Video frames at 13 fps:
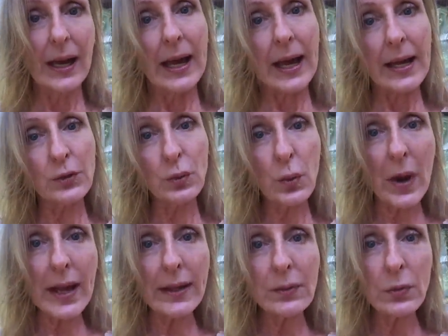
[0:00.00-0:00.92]
And
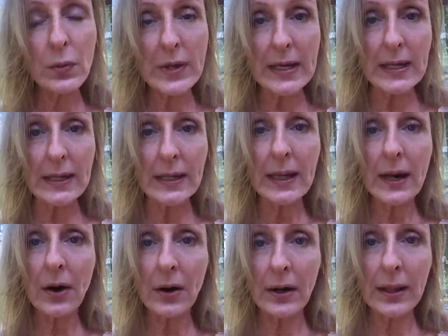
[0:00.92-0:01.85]
when we
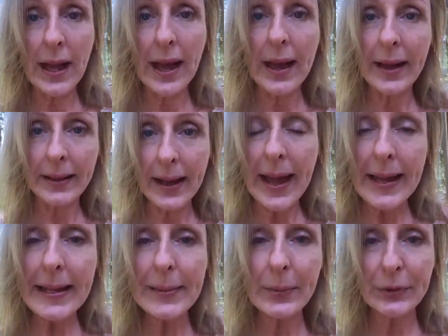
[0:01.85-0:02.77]
are
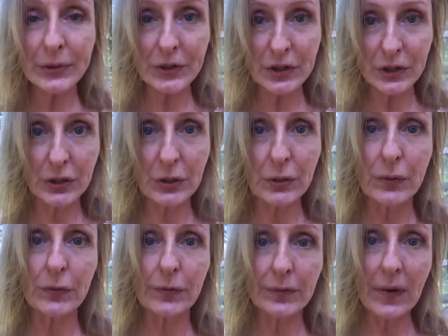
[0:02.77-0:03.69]
able
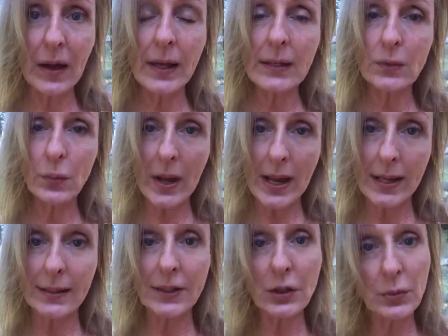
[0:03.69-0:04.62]
to find
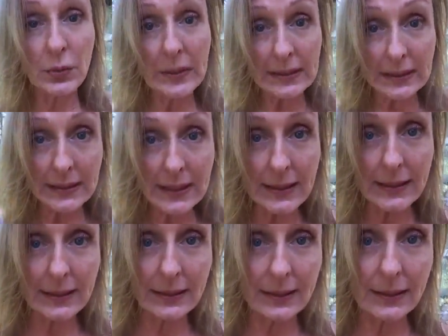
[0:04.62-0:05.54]
ways to
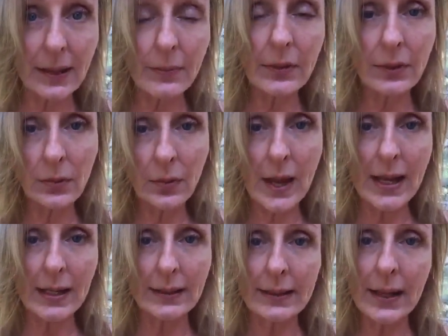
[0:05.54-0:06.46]
release some of the
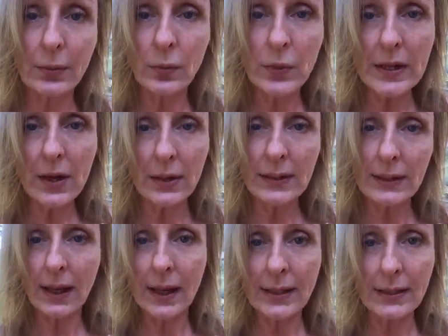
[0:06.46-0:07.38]
ways that we are
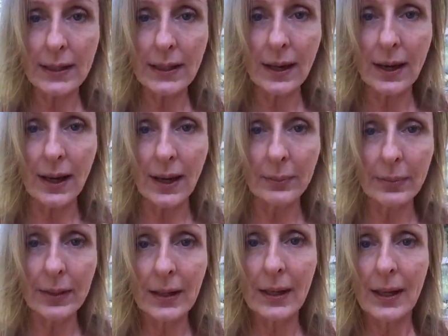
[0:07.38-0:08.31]
tightening up
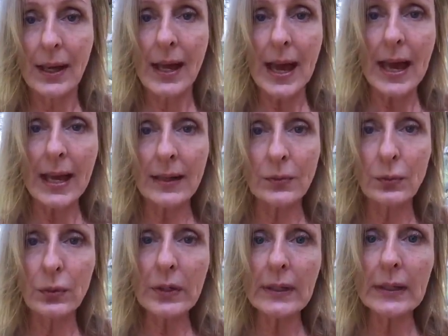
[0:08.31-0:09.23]
and
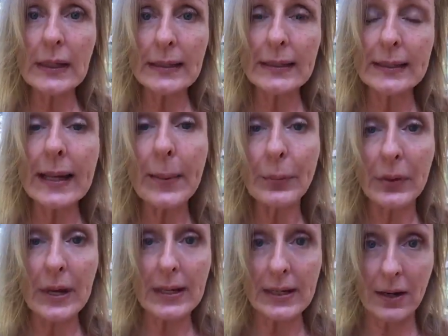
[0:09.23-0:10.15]
really
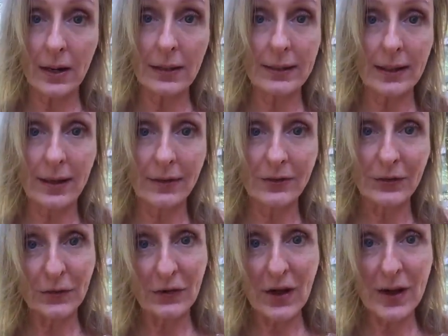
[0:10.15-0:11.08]
separating
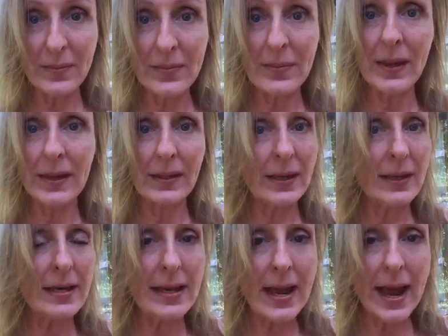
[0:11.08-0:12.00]
ourselves from the
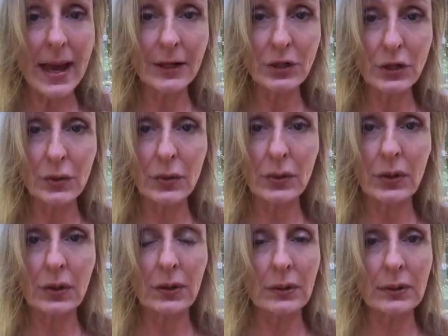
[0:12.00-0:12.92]

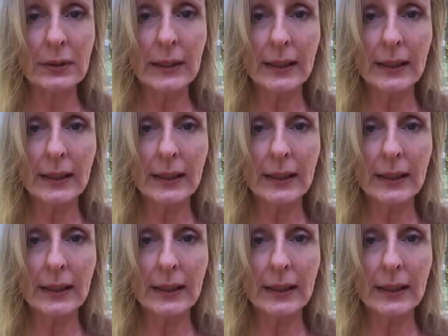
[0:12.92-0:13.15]
natural